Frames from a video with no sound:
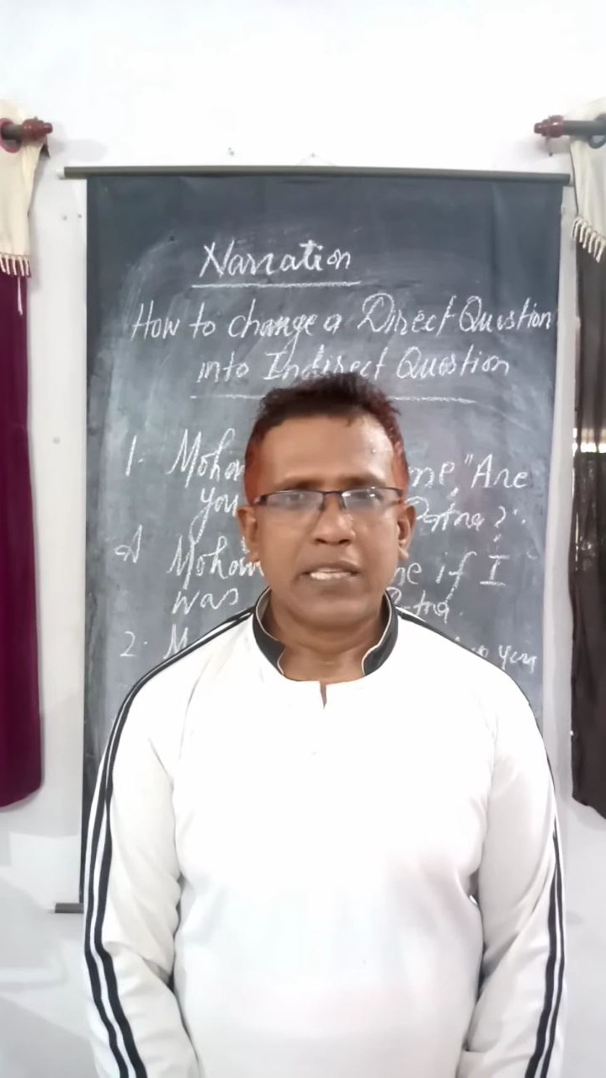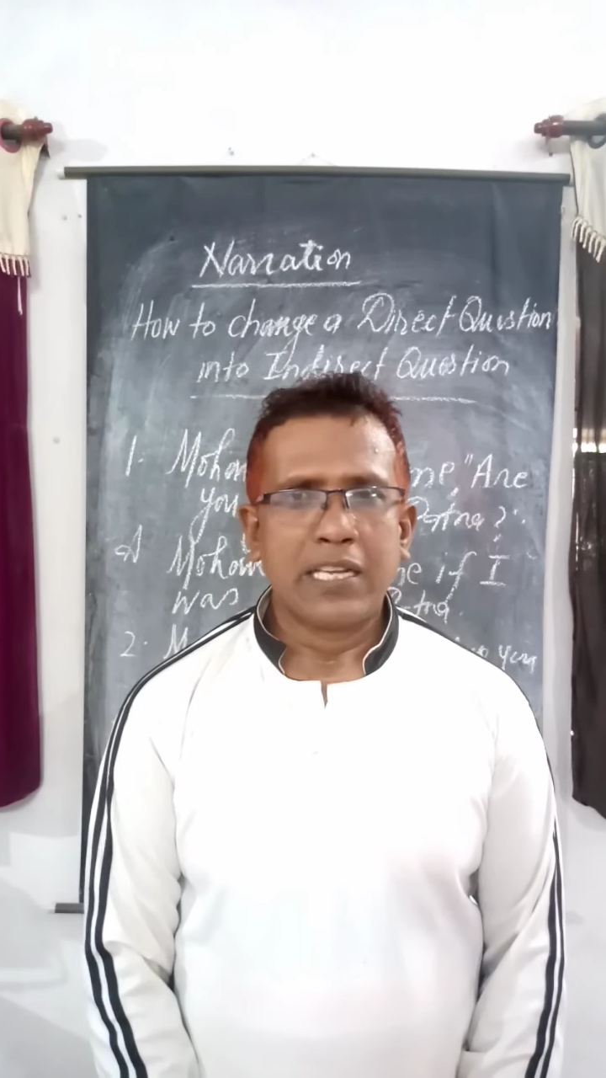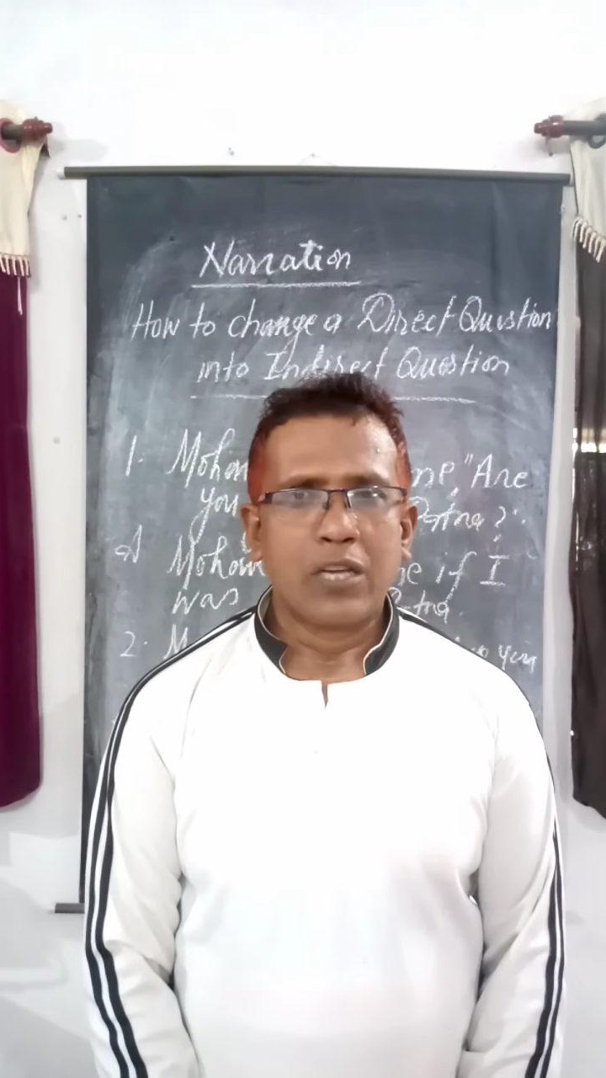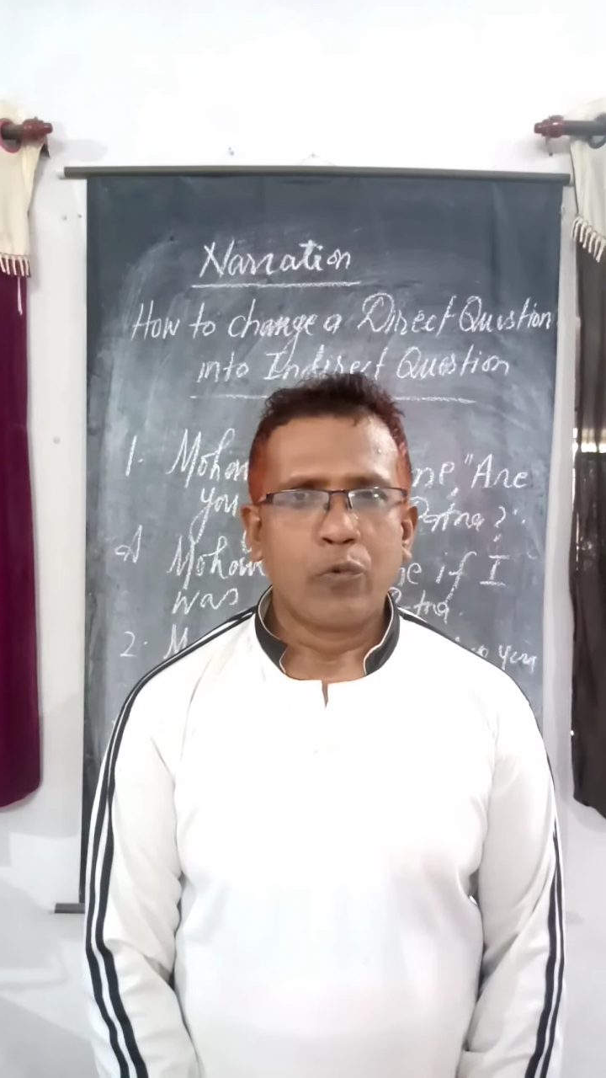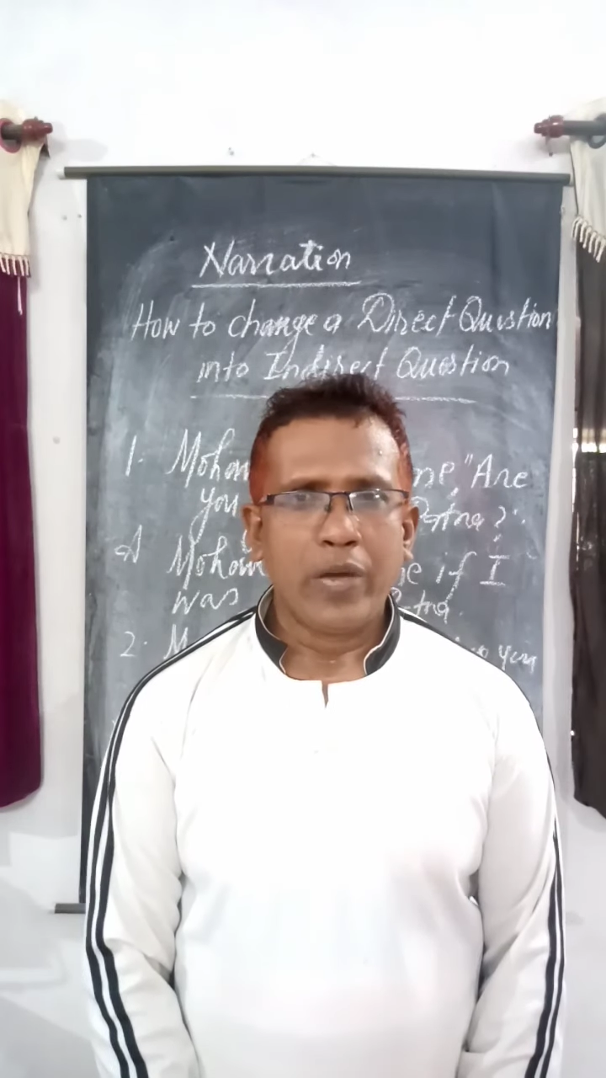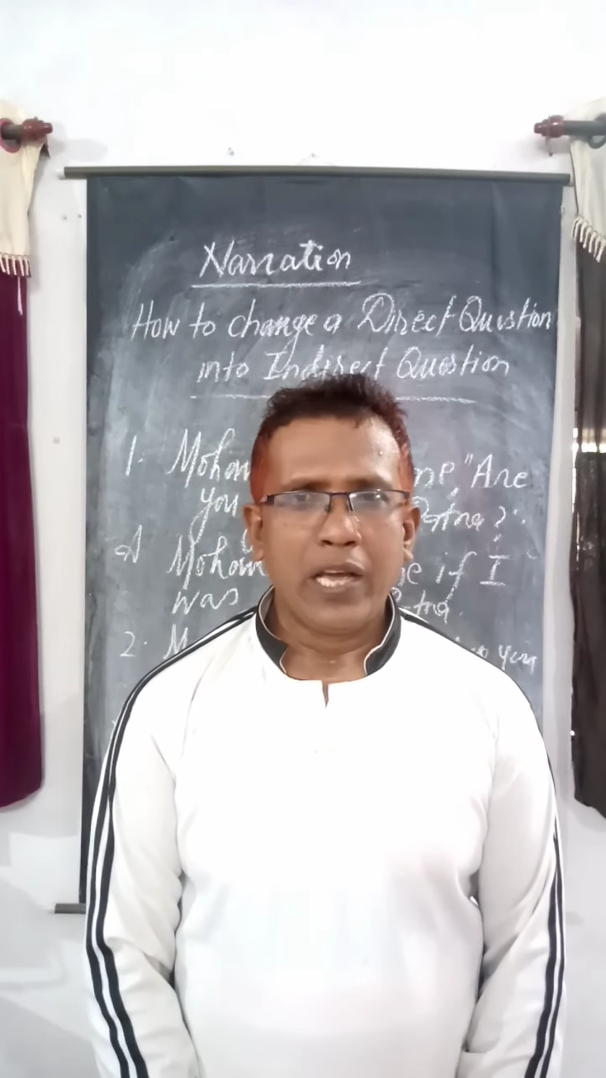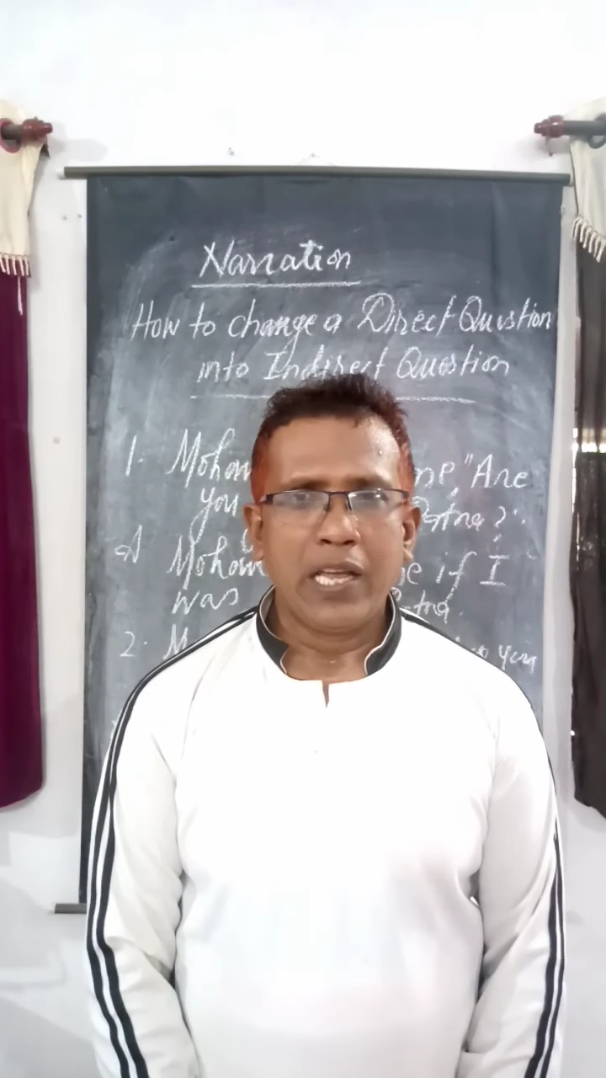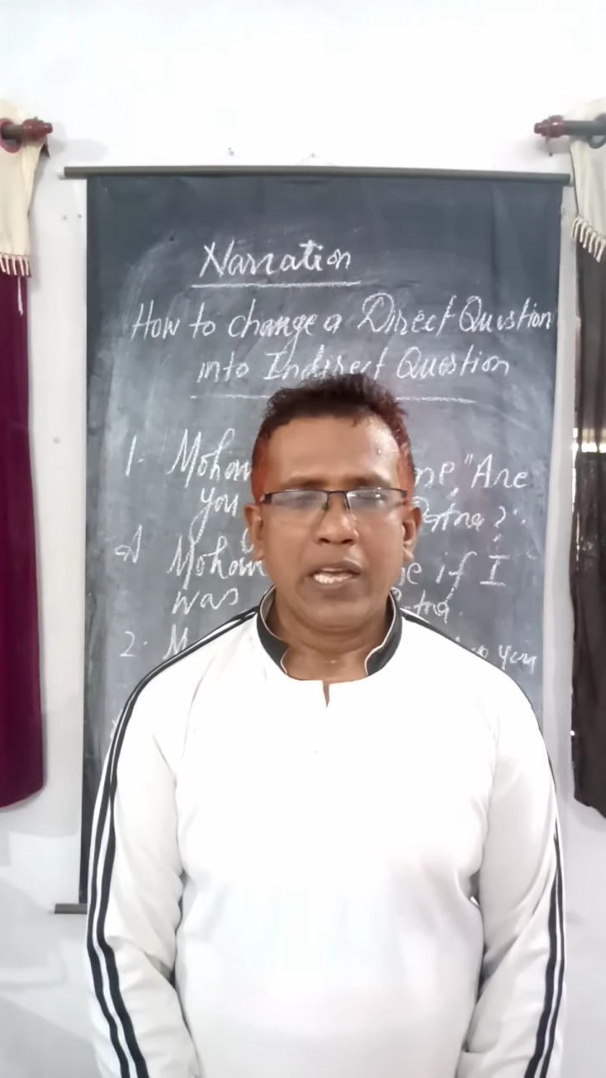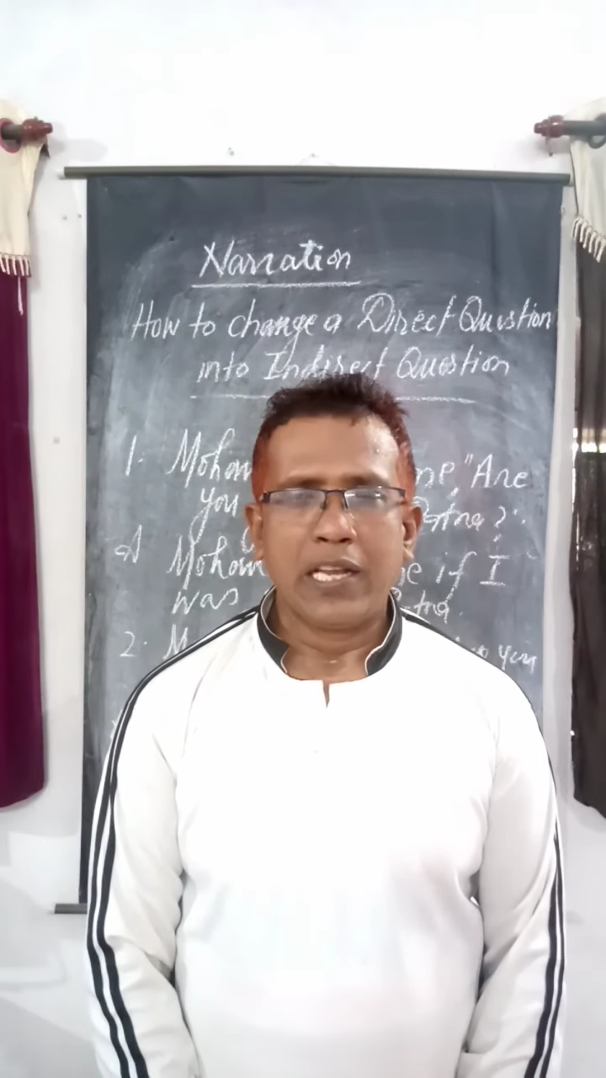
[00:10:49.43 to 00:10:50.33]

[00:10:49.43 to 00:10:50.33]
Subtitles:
any query,